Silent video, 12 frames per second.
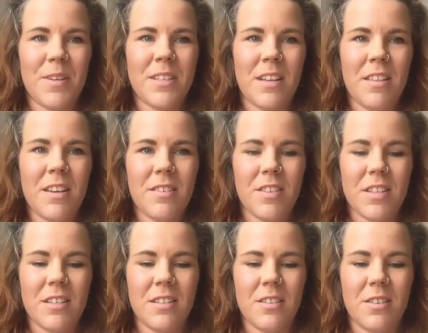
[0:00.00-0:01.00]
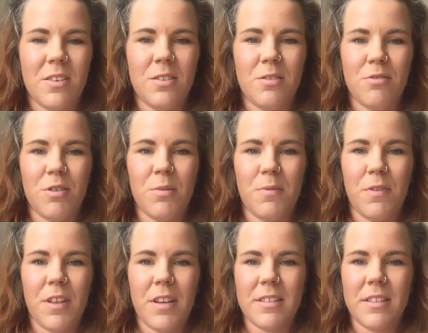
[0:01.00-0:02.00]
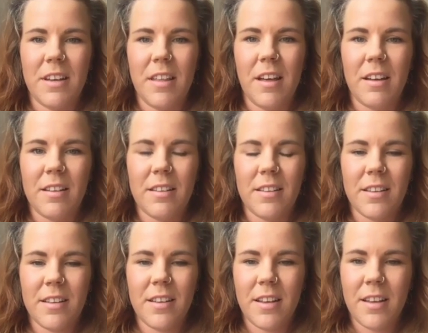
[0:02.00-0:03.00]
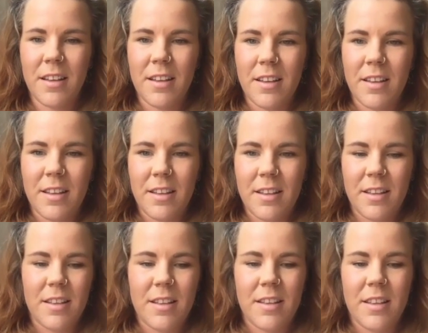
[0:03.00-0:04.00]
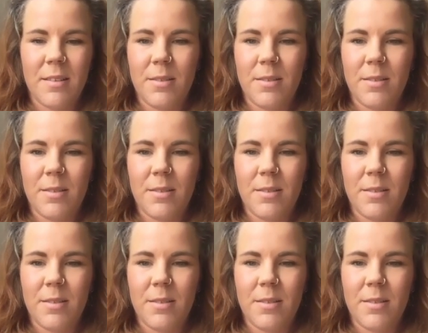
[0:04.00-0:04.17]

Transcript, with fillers: um, I think this is a good group for things like that.